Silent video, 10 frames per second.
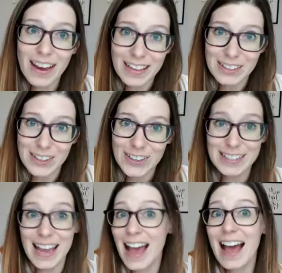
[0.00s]
answer
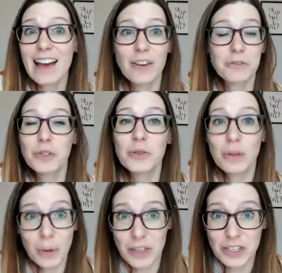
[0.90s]
is or to
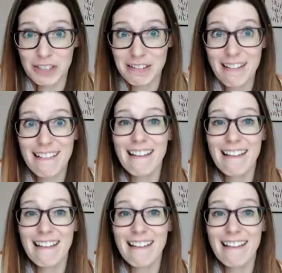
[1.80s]
the question,